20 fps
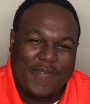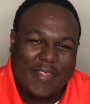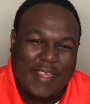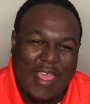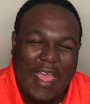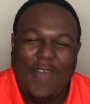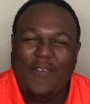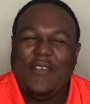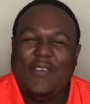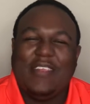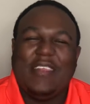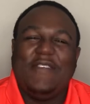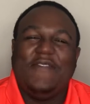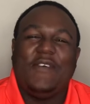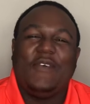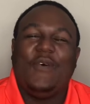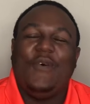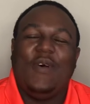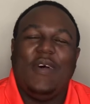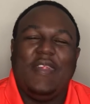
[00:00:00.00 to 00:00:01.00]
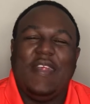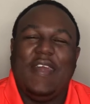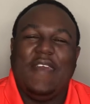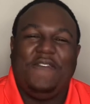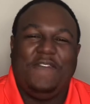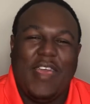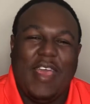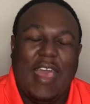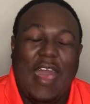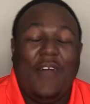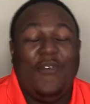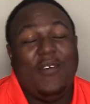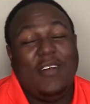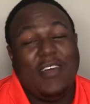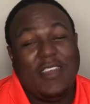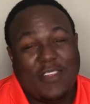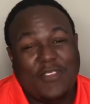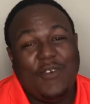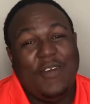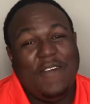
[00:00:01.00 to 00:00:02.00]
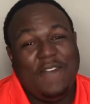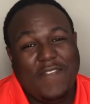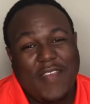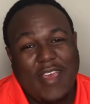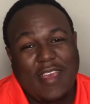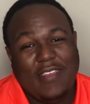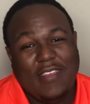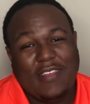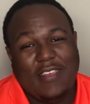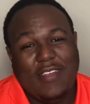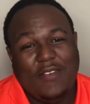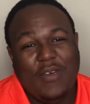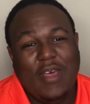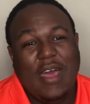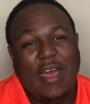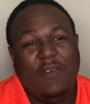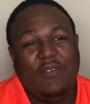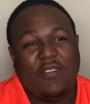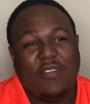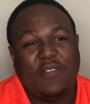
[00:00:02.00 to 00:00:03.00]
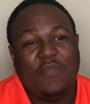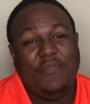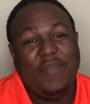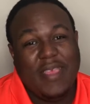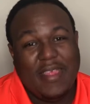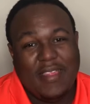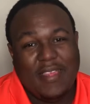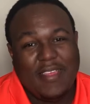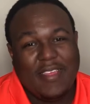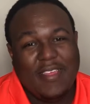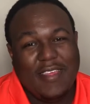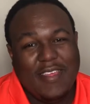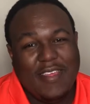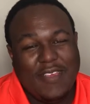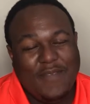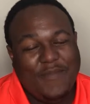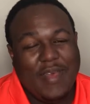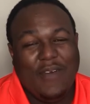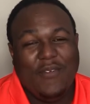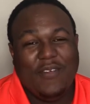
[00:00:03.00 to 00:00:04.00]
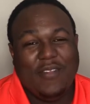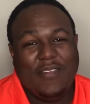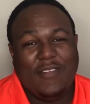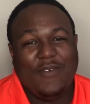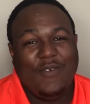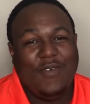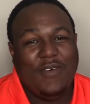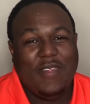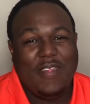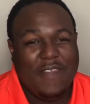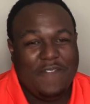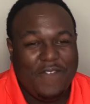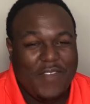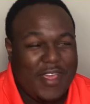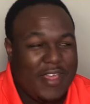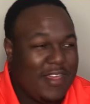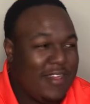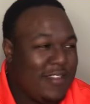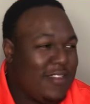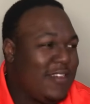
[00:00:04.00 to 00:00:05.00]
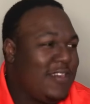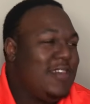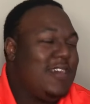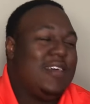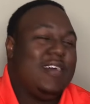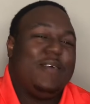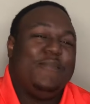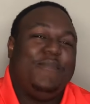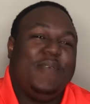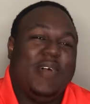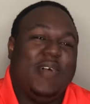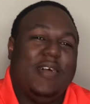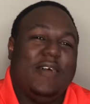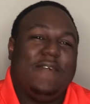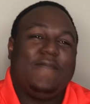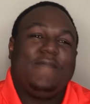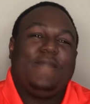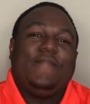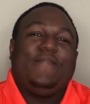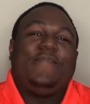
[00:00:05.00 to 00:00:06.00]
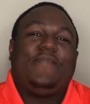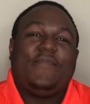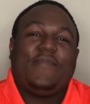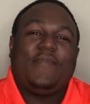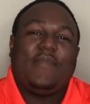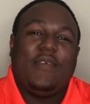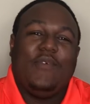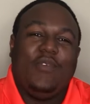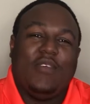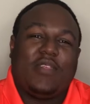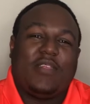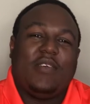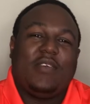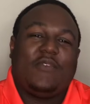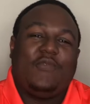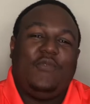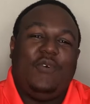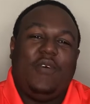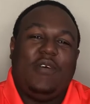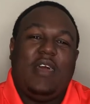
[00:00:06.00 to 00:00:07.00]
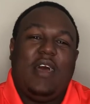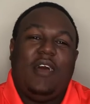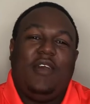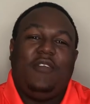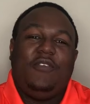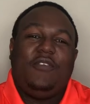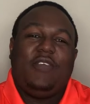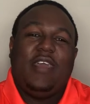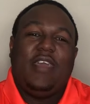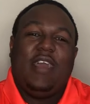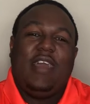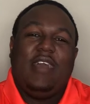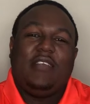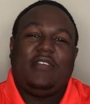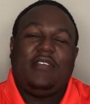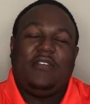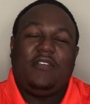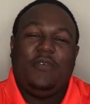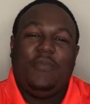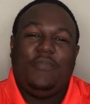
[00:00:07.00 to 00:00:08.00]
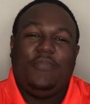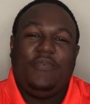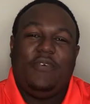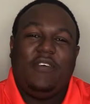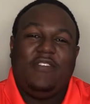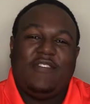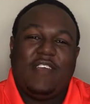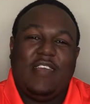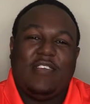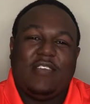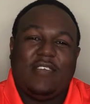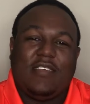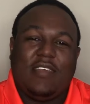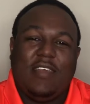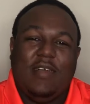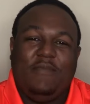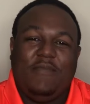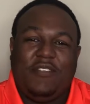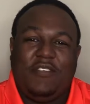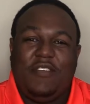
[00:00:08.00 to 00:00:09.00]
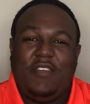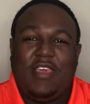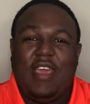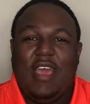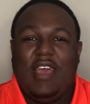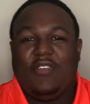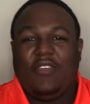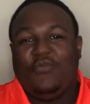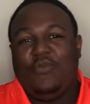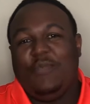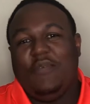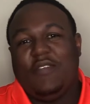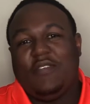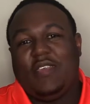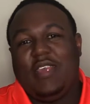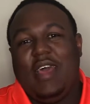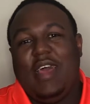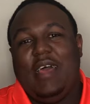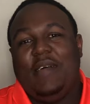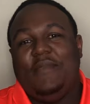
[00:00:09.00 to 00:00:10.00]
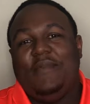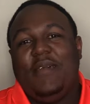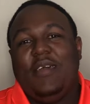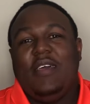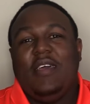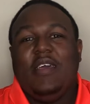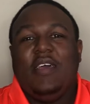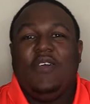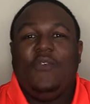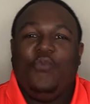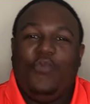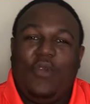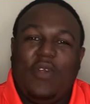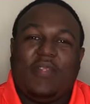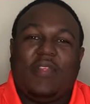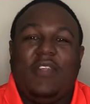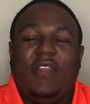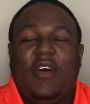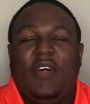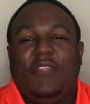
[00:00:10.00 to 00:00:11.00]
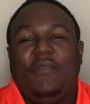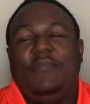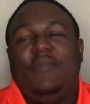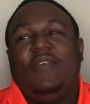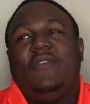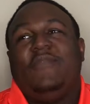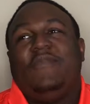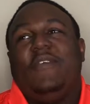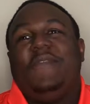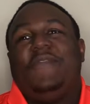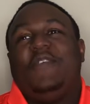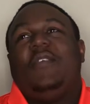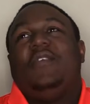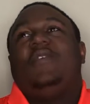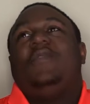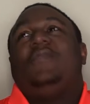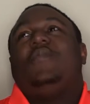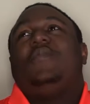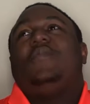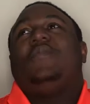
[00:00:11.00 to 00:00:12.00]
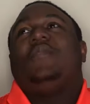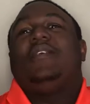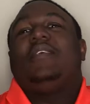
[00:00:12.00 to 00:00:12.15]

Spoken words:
I wasn't even going that fast. I was going fast though. Well, I was speeding, but I wasn't going that fast. But what's up going on, you guys? It's your boy Jason coming to you guys one more time with another movie review.